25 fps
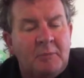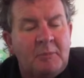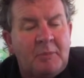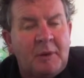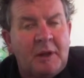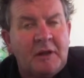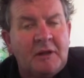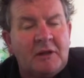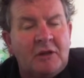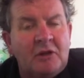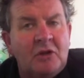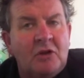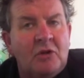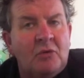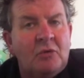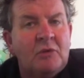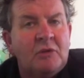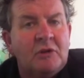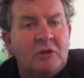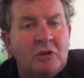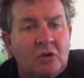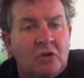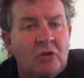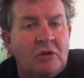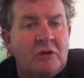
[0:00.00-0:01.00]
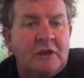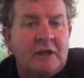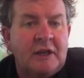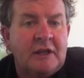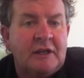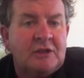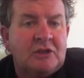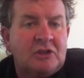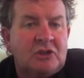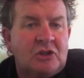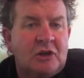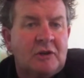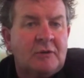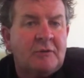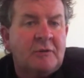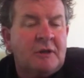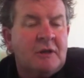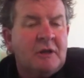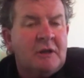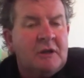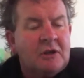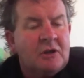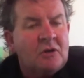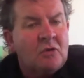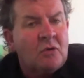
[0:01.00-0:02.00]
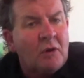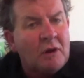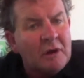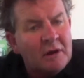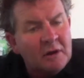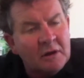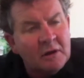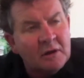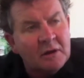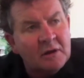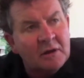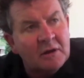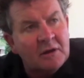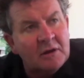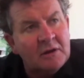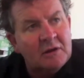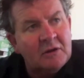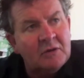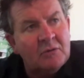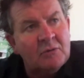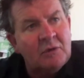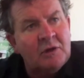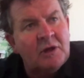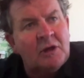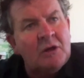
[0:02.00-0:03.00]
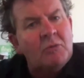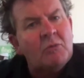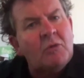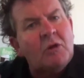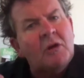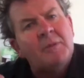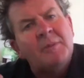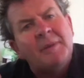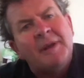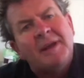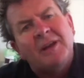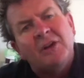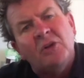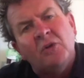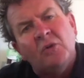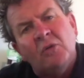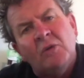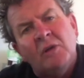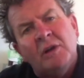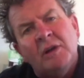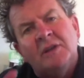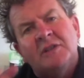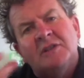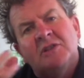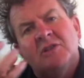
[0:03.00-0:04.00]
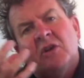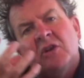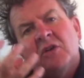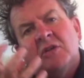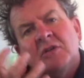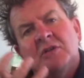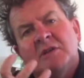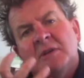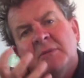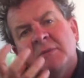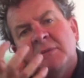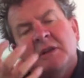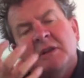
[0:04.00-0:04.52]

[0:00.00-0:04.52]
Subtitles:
but with good texture. we didn't want to make an oily style,